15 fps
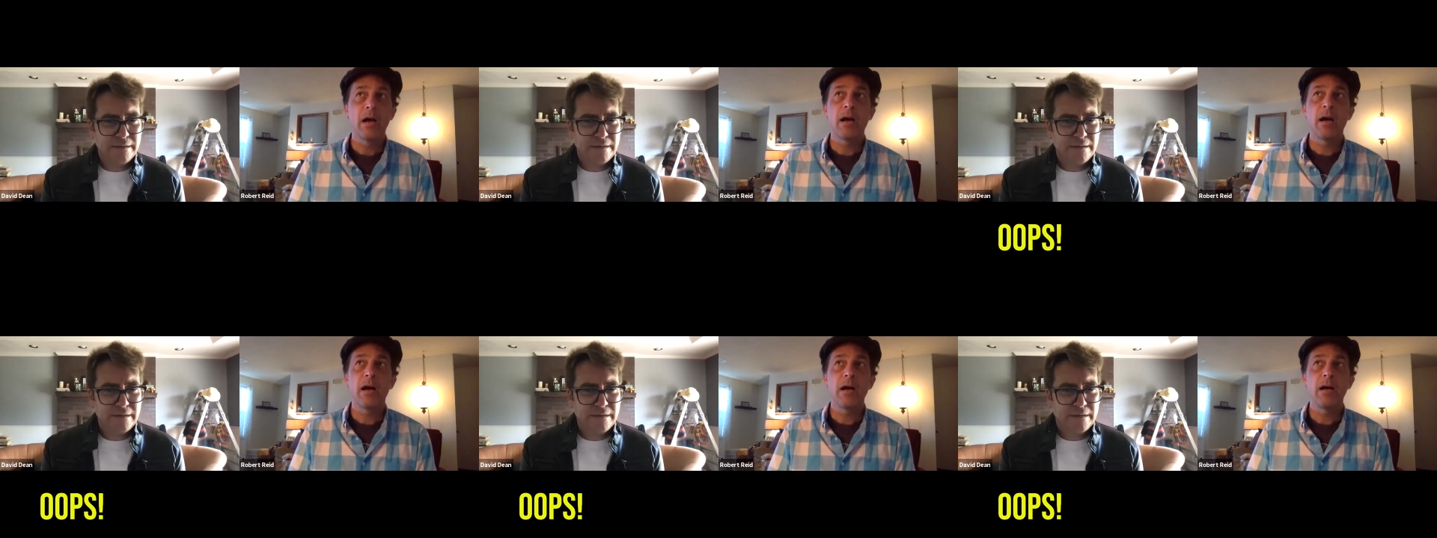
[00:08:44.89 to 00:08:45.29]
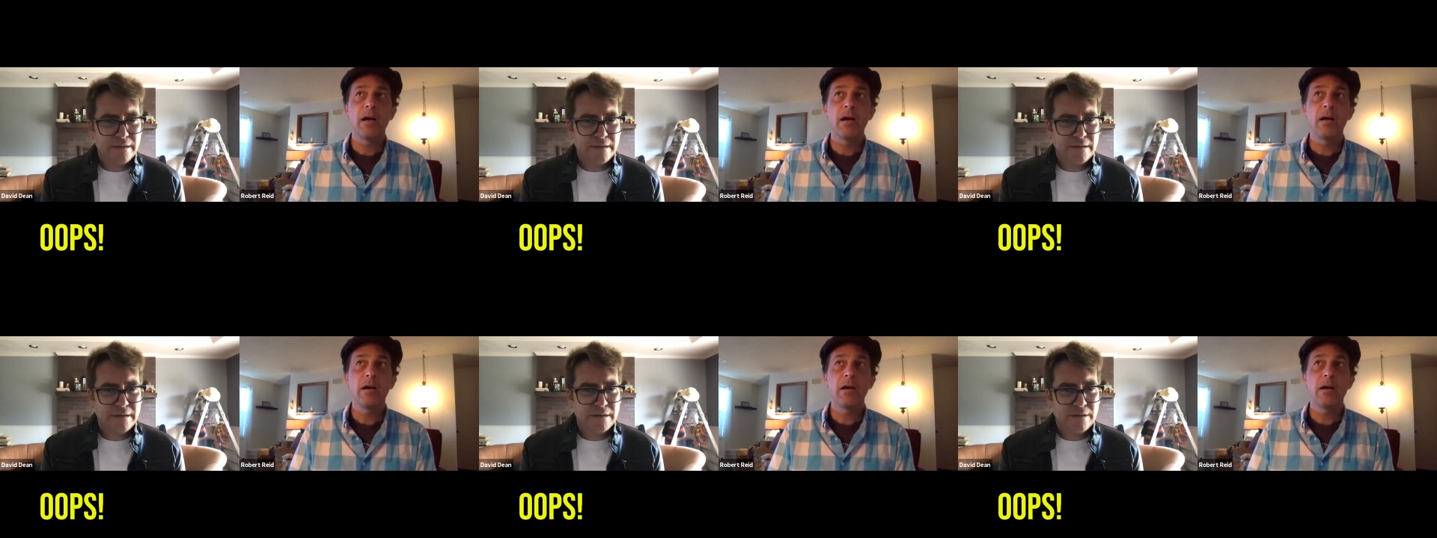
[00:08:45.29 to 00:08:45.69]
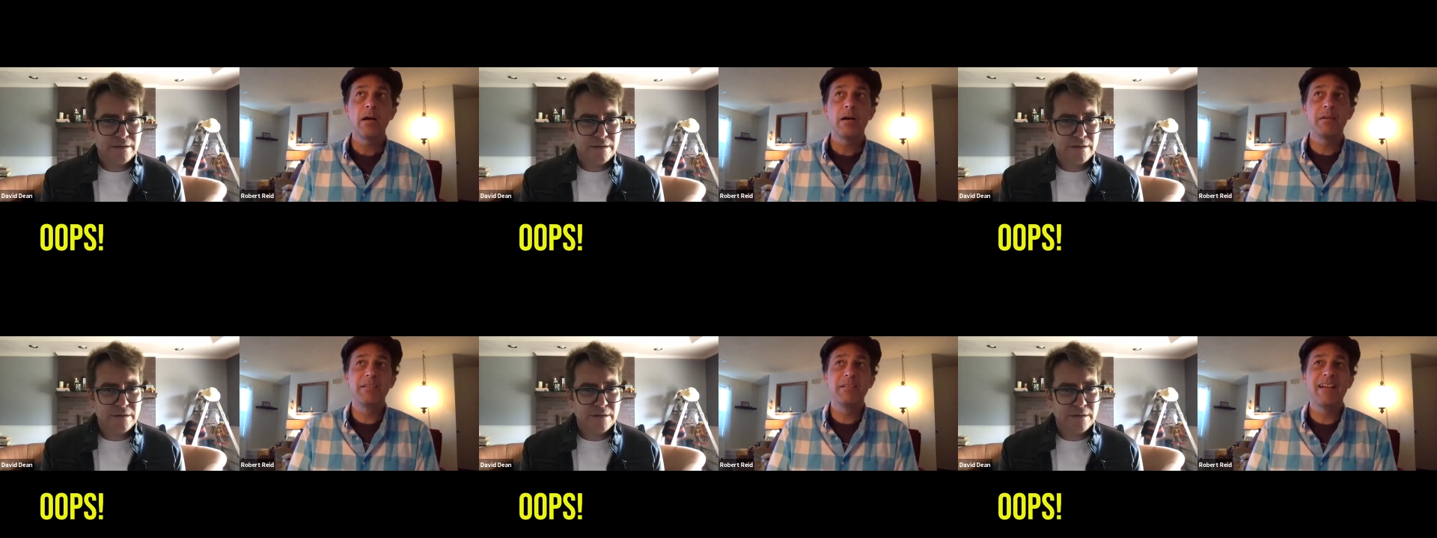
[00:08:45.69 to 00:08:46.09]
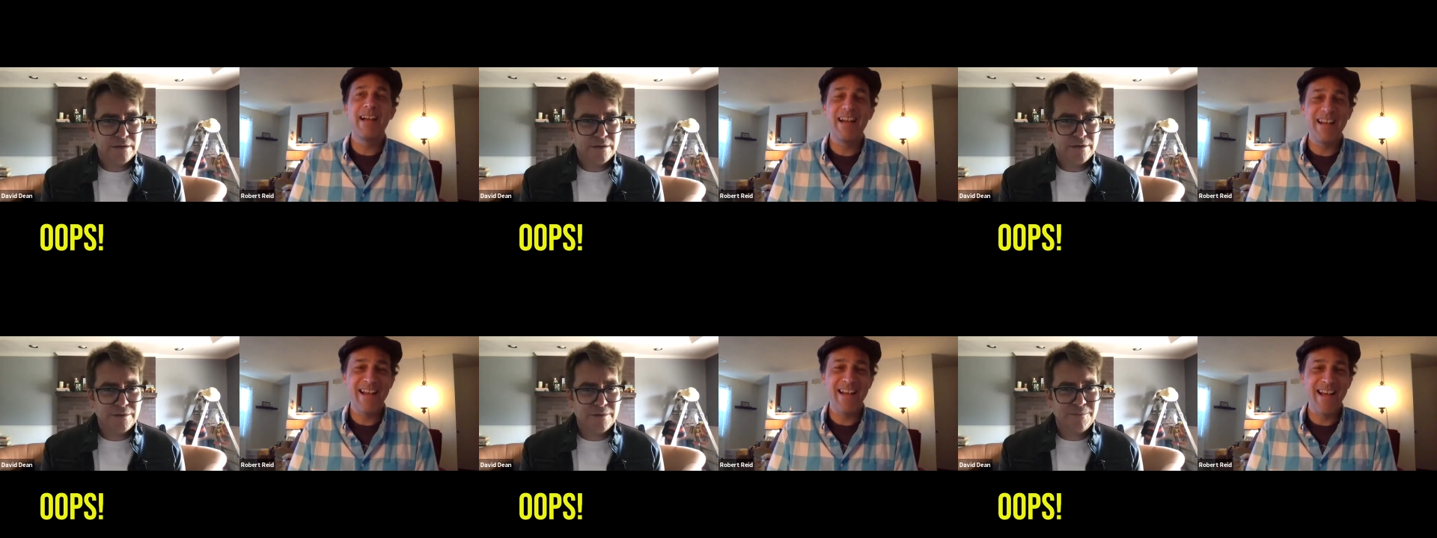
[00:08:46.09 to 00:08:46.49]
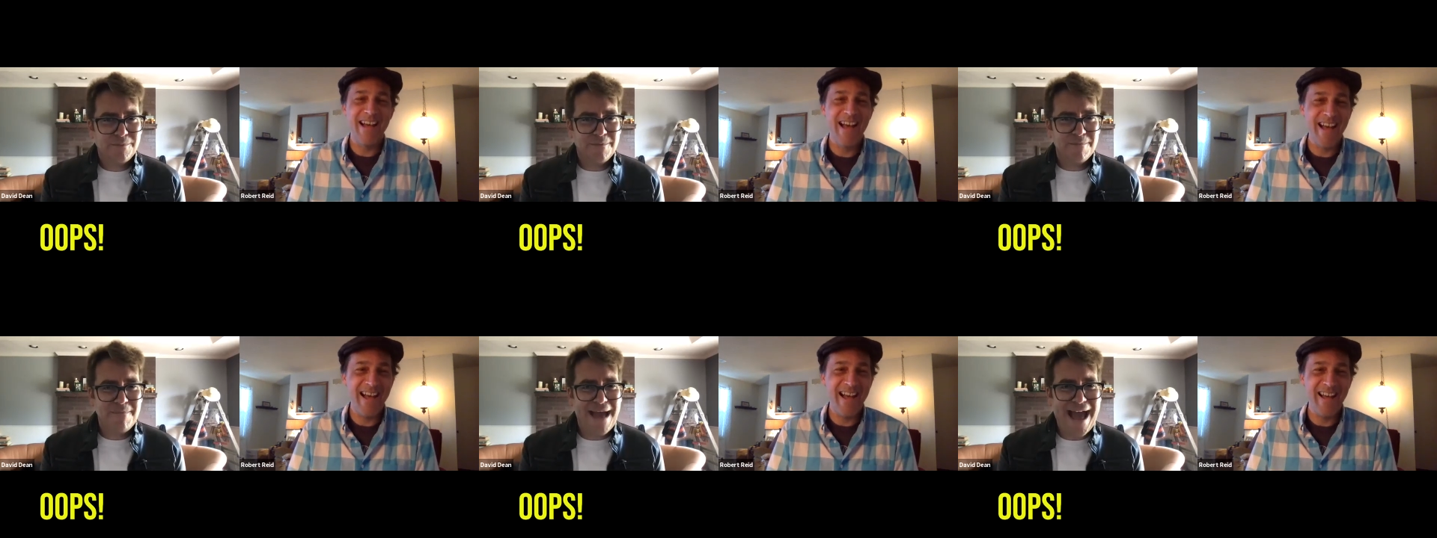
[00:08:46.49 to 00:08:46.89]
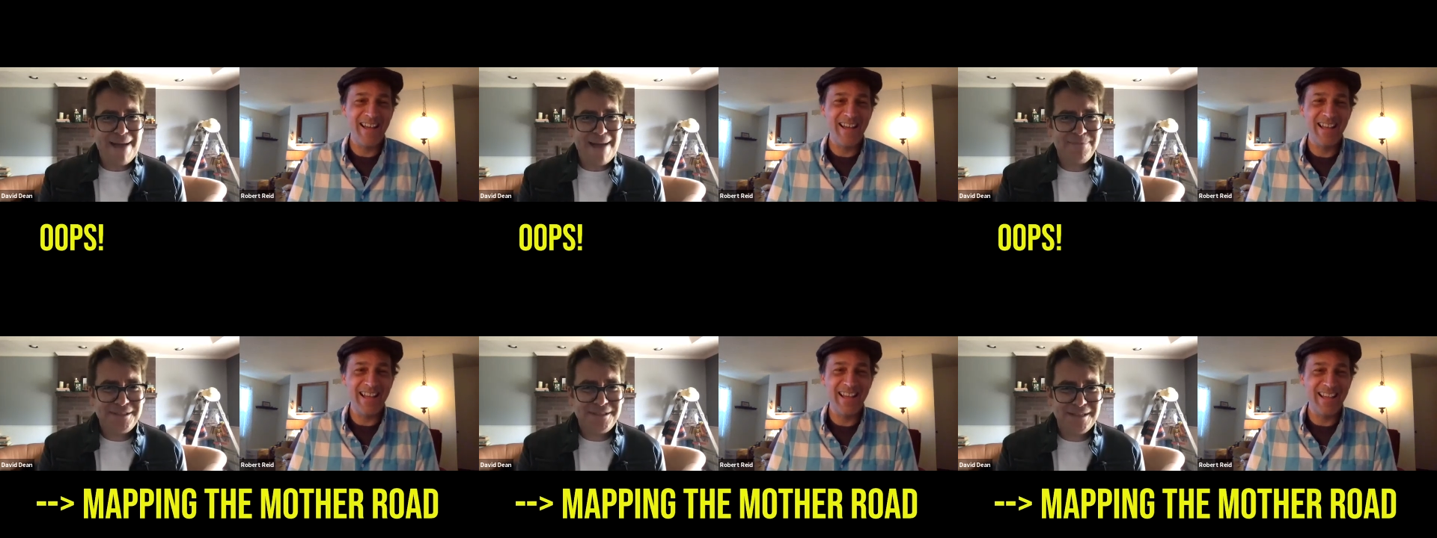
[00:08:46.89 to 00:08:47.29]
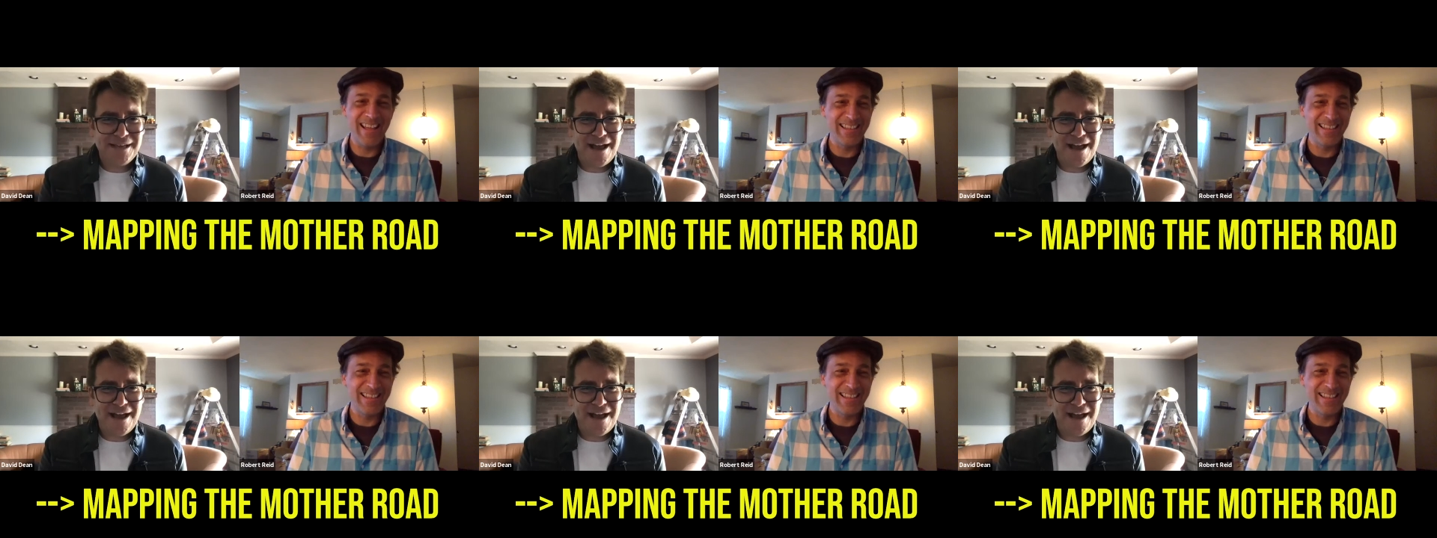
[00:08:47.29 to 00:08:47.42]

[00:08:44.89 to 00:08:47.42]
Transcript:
Speaker 1: Uh... Maps.